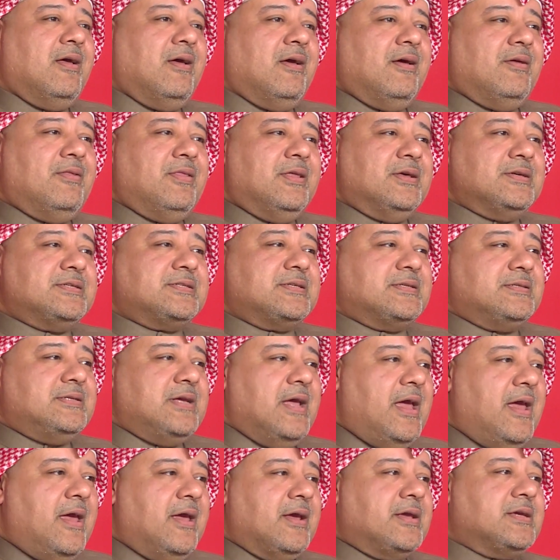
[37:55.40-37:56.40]
this
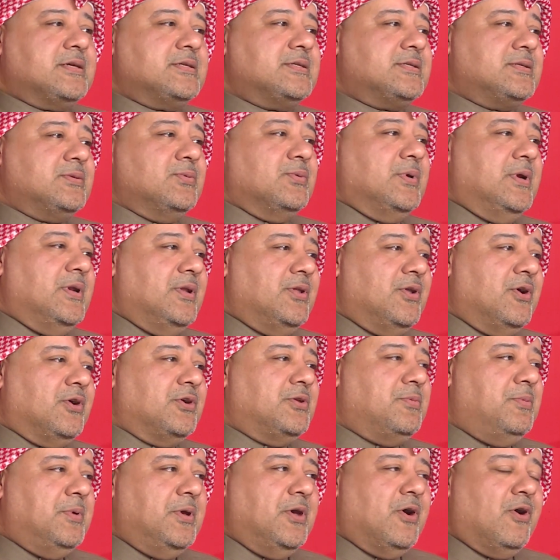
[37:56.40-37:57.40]
X will not be